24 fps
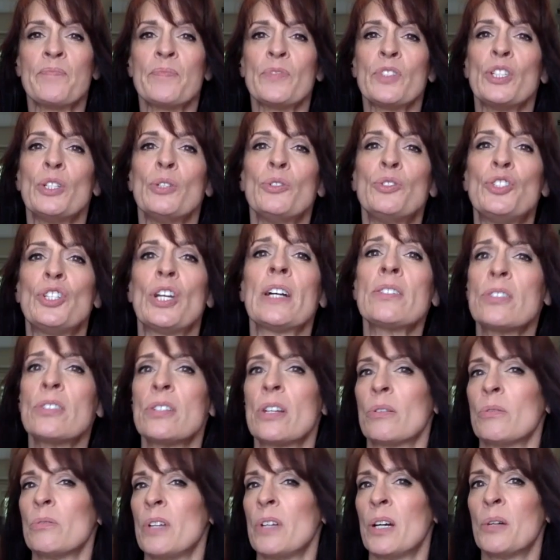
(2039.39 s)
You just
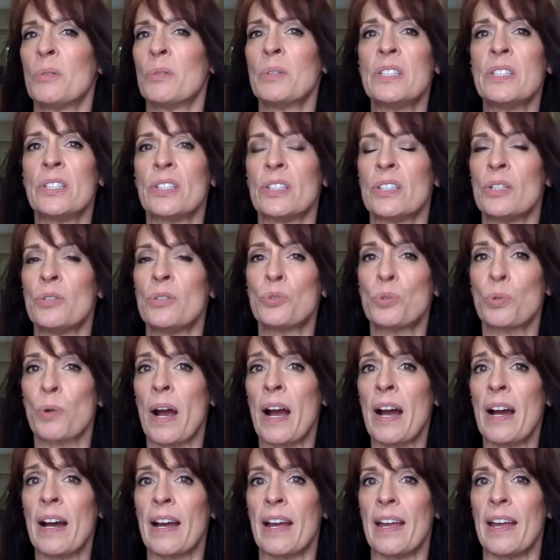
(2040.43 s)
don't know until you
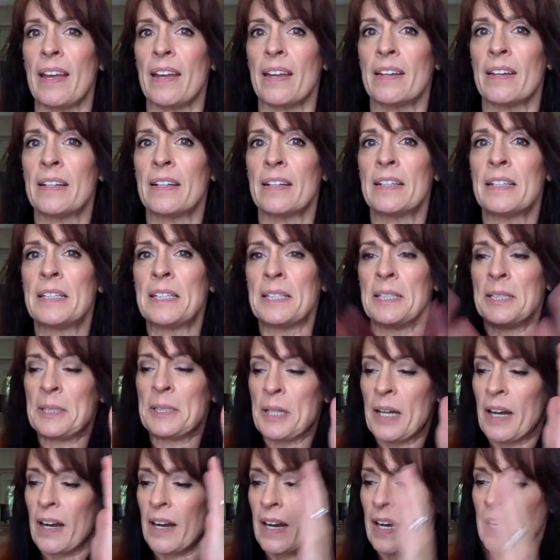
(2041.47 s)
try.
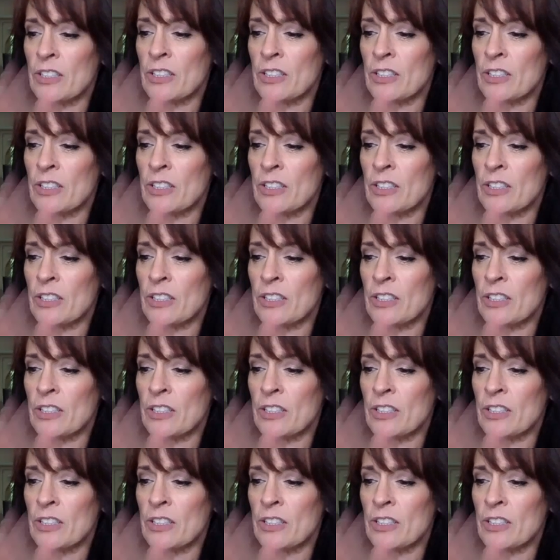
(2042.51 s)
I